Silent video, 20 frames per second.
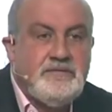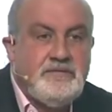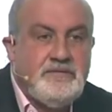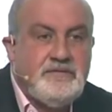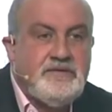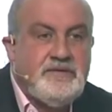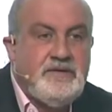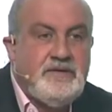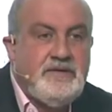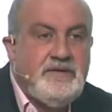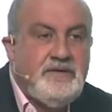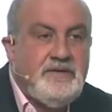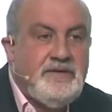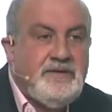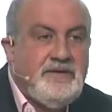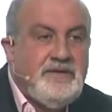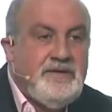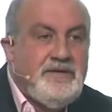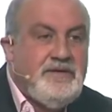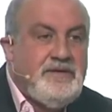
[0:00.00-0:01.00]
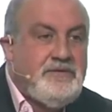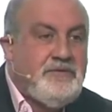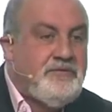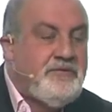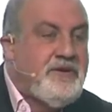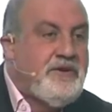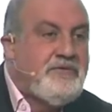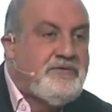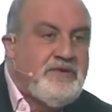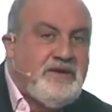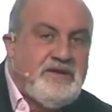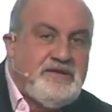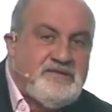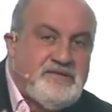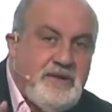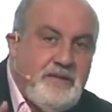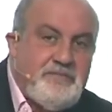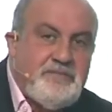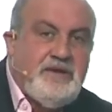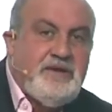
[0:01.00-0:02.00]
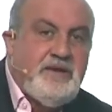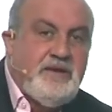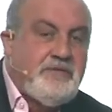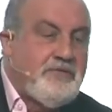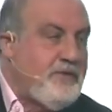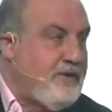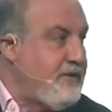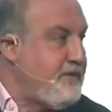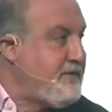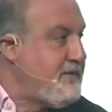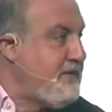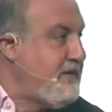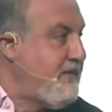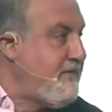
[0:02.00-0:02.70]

You see, you don't accept inequality